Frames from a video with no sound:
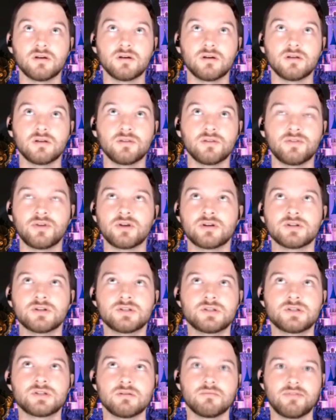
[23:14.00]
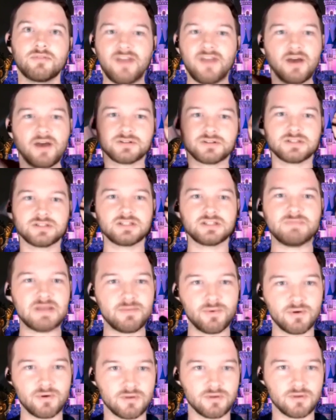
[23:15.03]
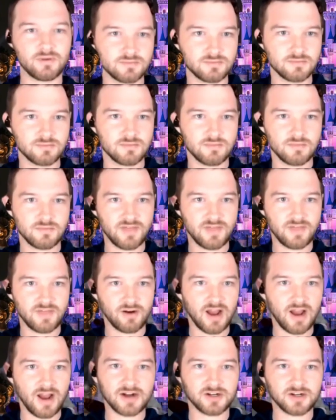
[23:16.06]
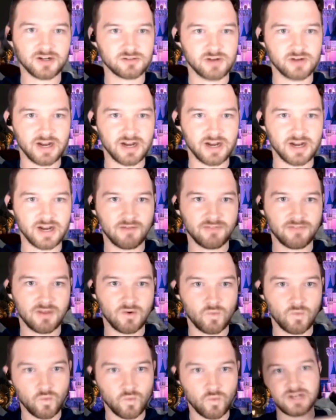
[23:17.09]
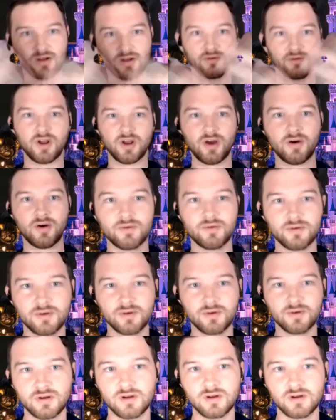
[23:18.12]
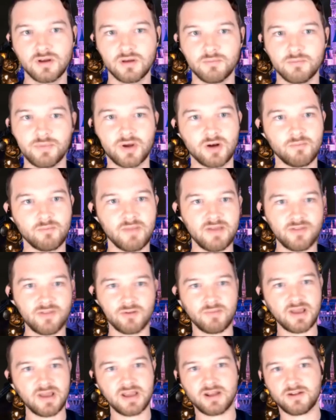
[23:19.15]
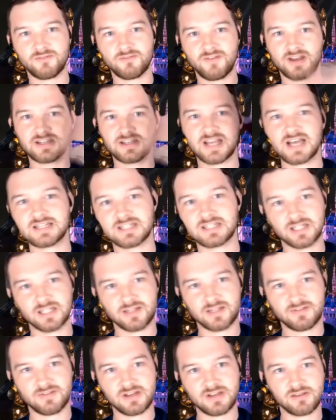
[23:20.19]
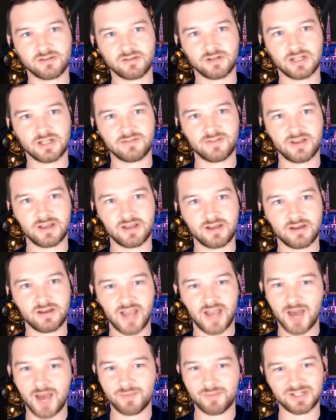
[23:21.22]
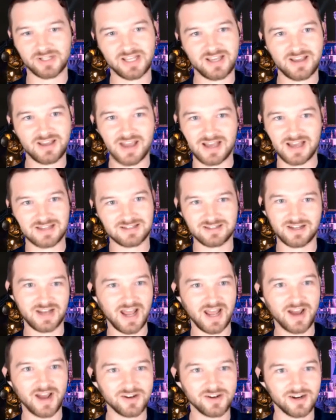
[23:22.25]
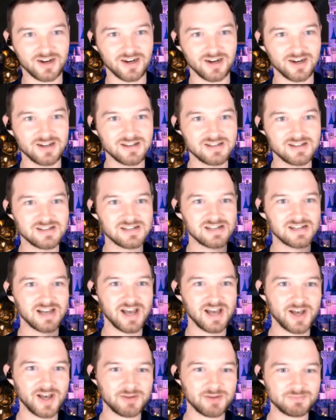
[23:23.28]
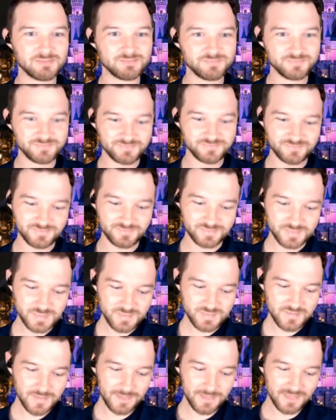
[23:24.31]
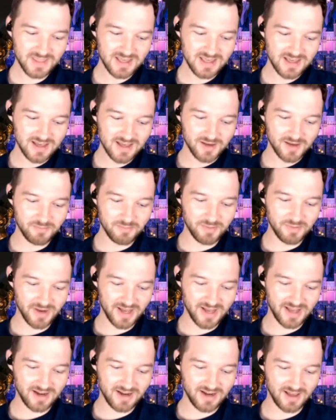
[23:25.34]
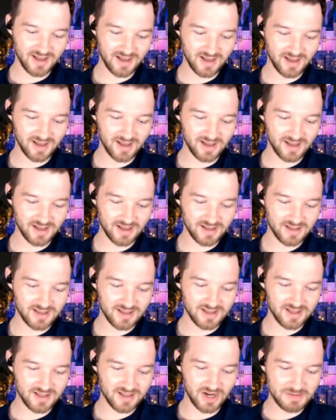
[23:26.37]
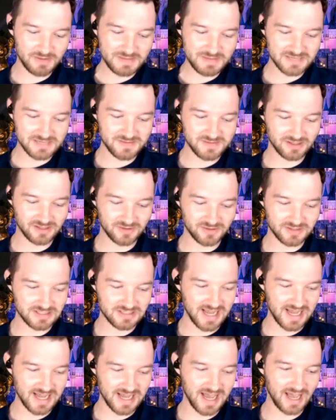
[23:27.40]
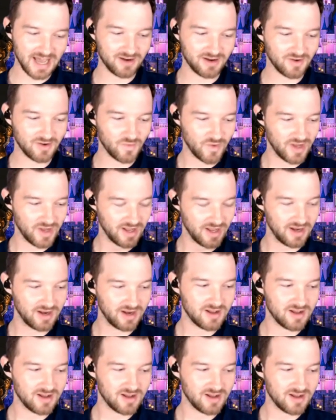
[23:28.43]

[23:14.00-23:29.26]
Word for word: there's thousands of people that are actors right now that we know, but are ma- they're making a fantastic living and they're living happily as an actor. Um, but uh, you know, it makes me a little sad when